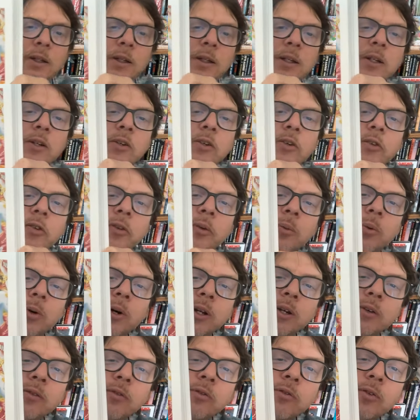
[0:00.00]
Here's the
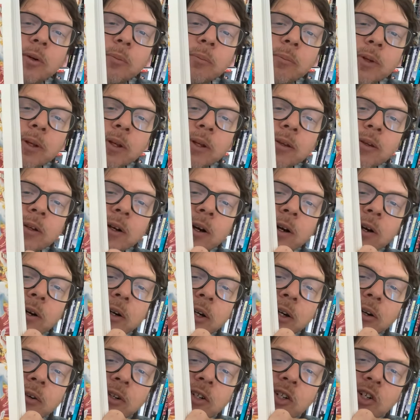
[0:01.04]
one from the Hare
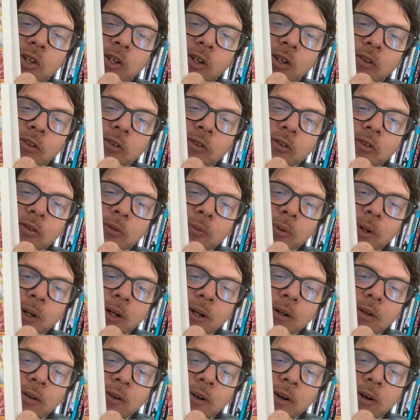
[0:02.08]
Krishnas
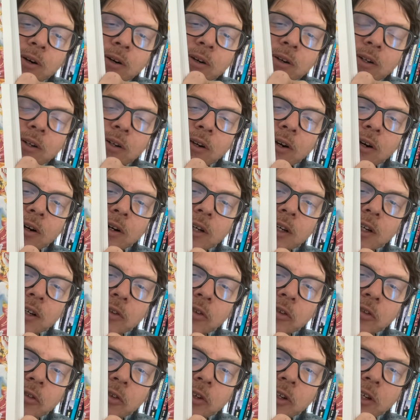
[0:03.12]
where
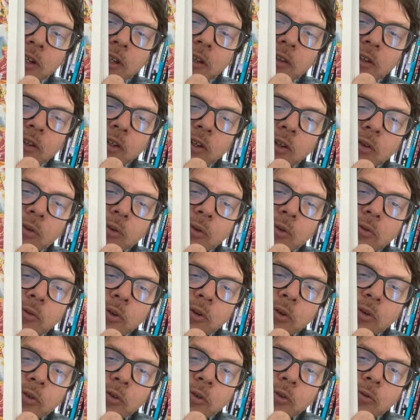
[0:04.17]
he's seeing the
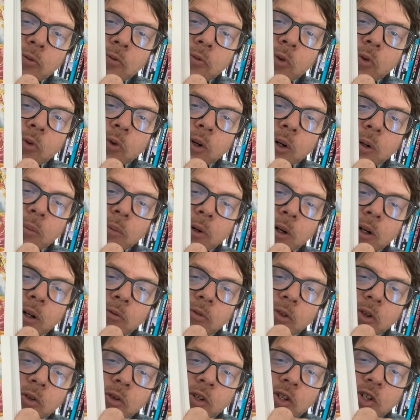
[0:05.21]
universal form
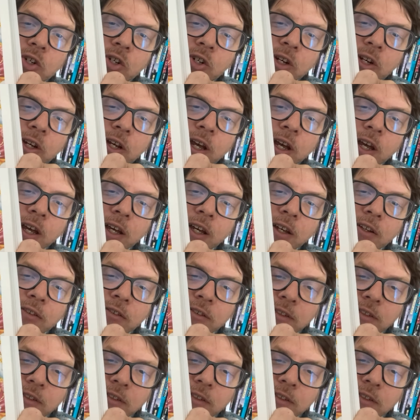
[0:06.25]
of Krishna as